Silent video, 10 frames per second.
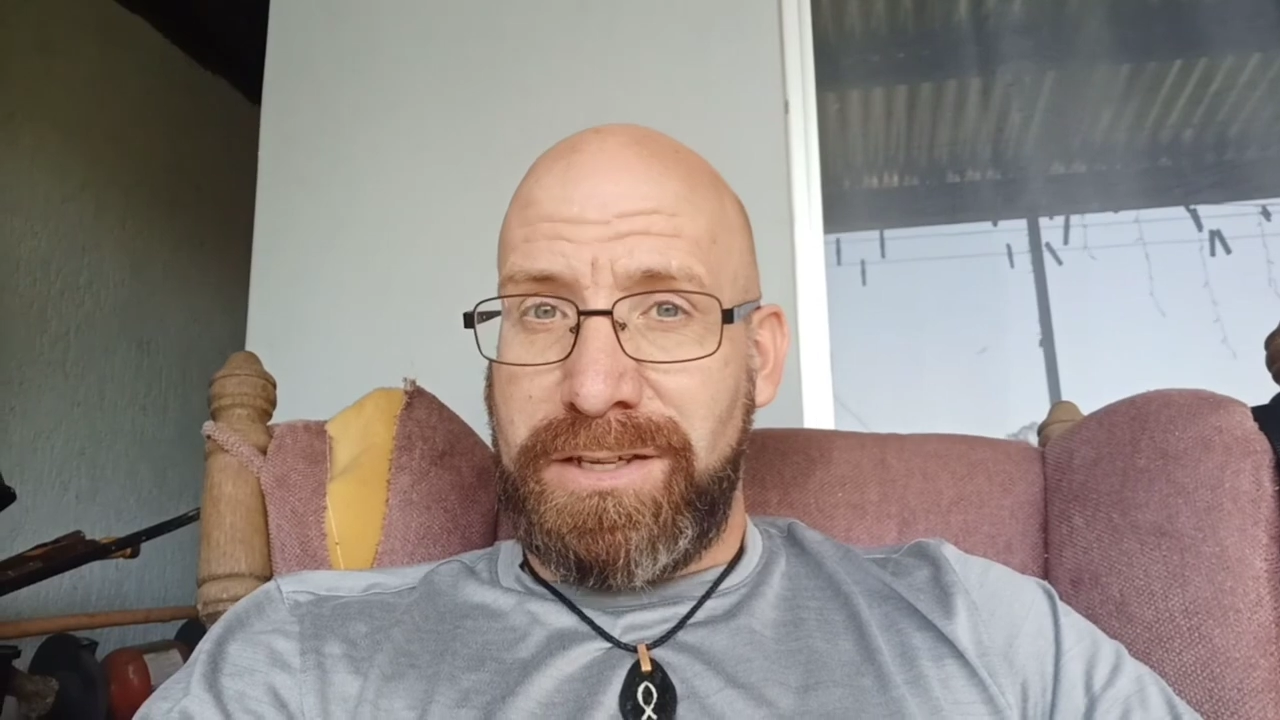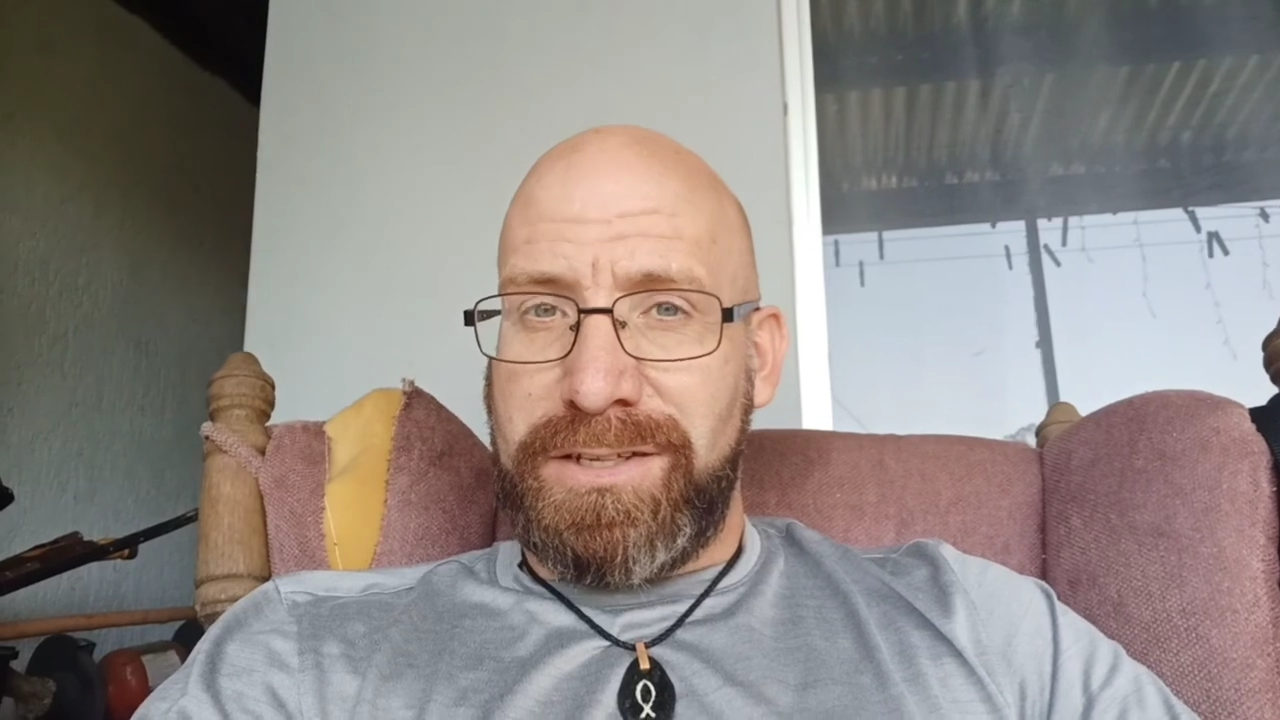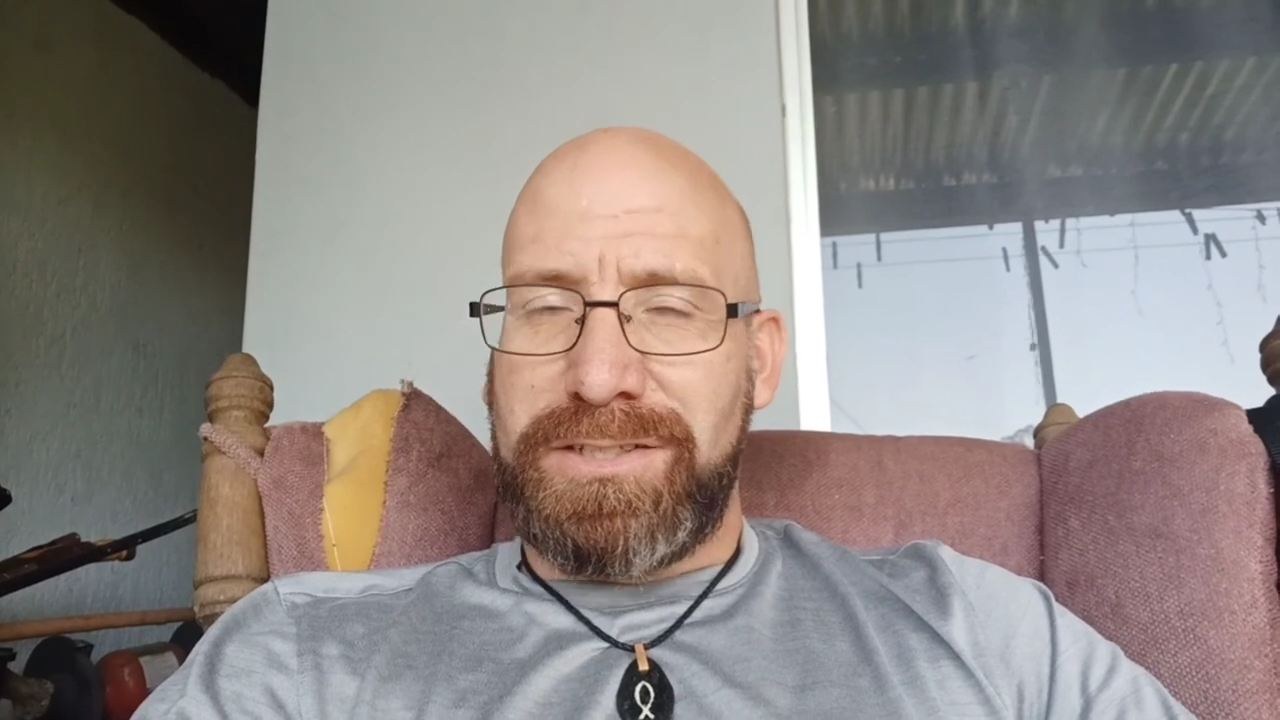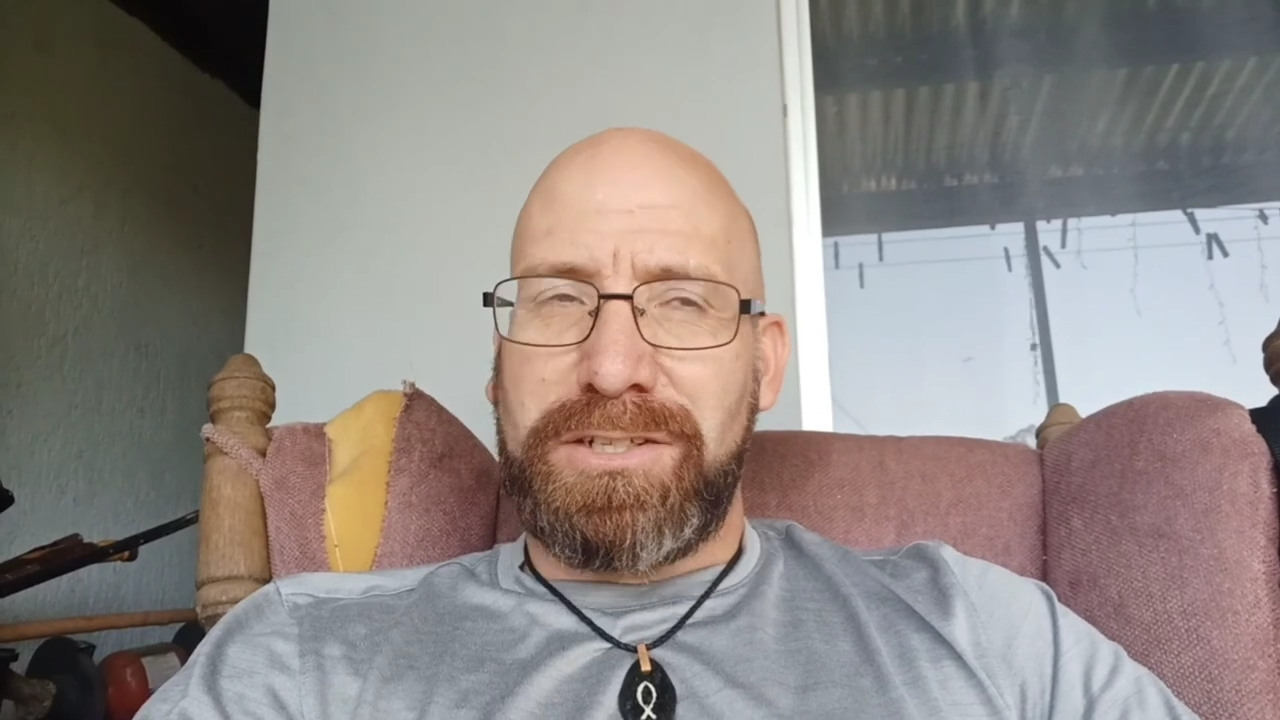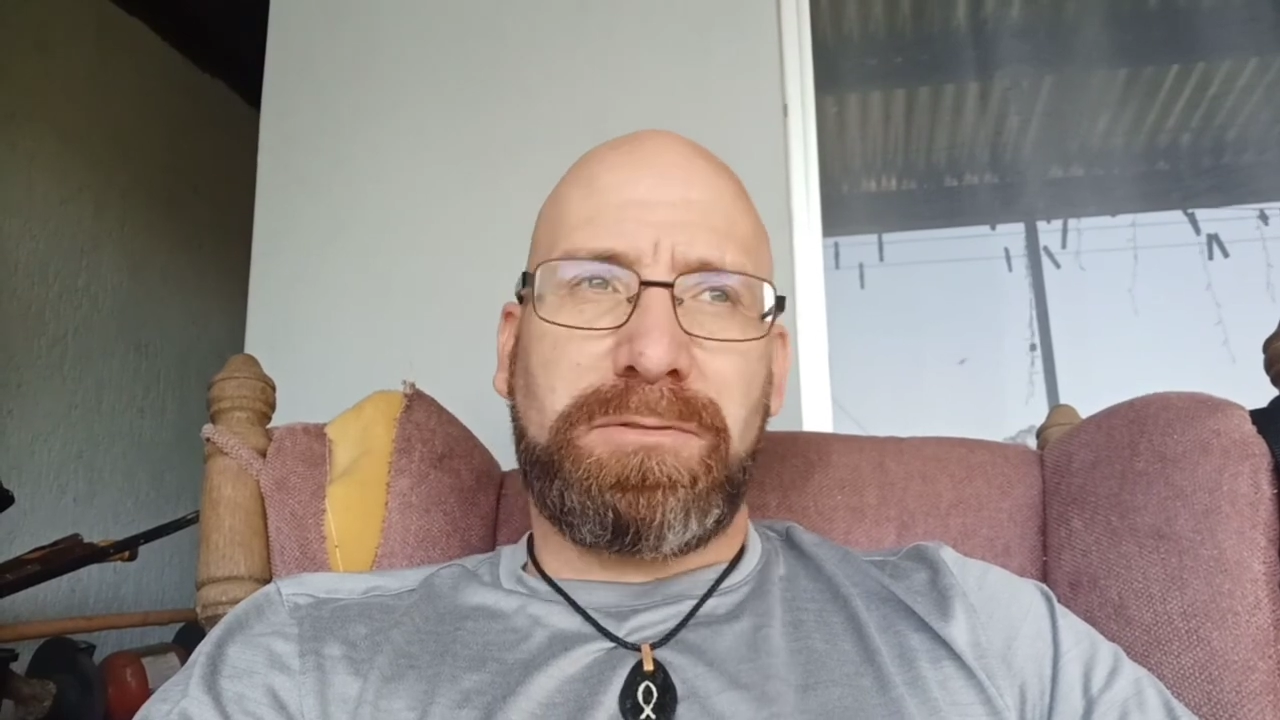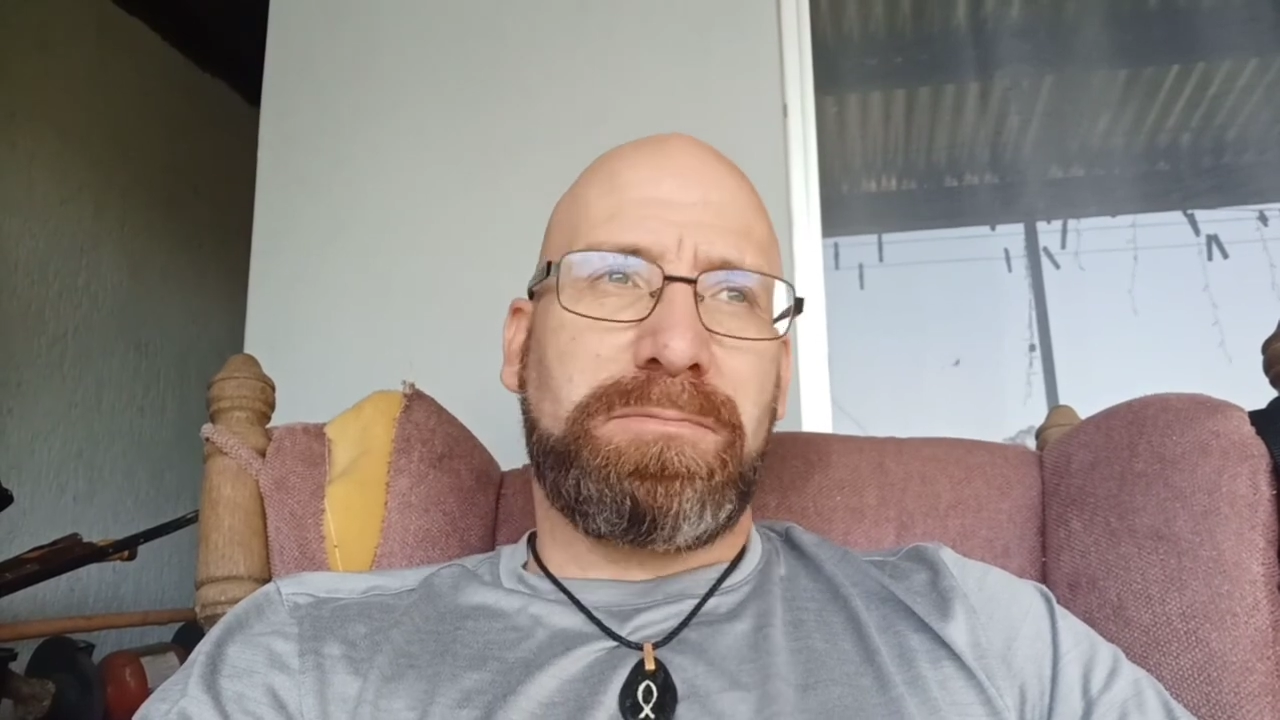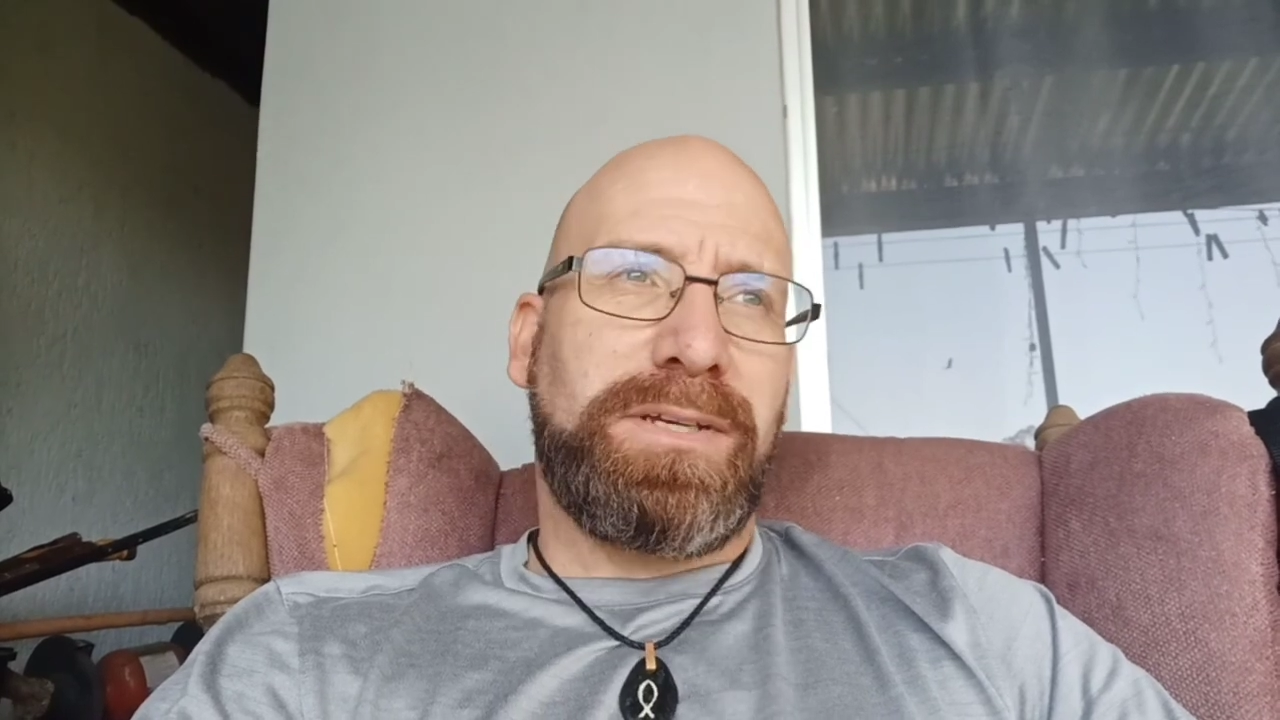So